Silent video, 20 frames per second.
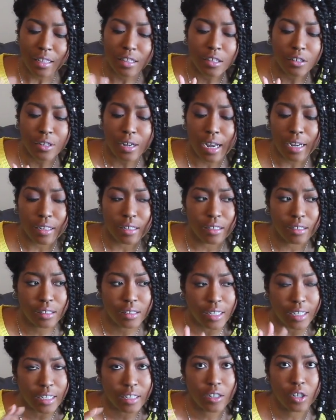They're not gonna
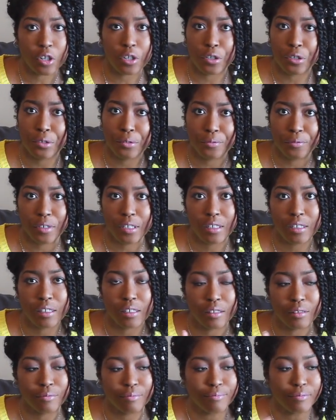like hurt your
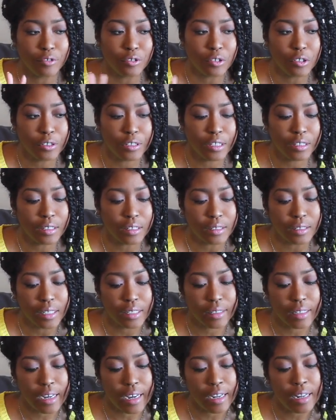feet and you know anything
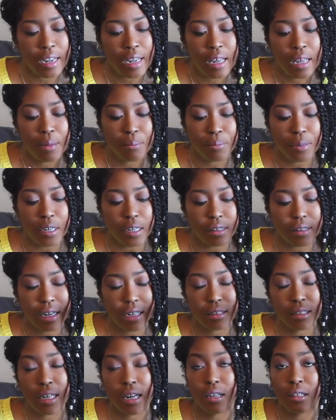like that. But
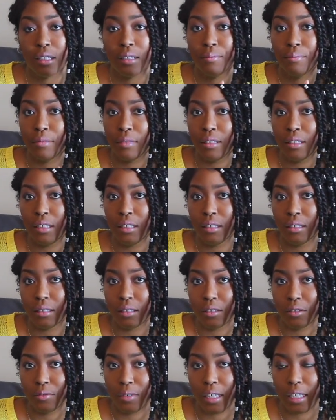that's how these
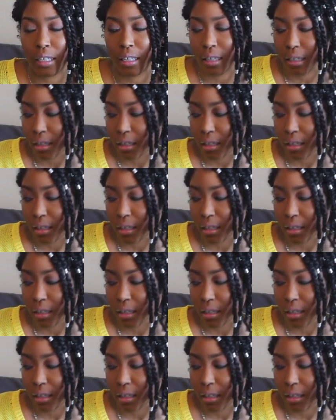look right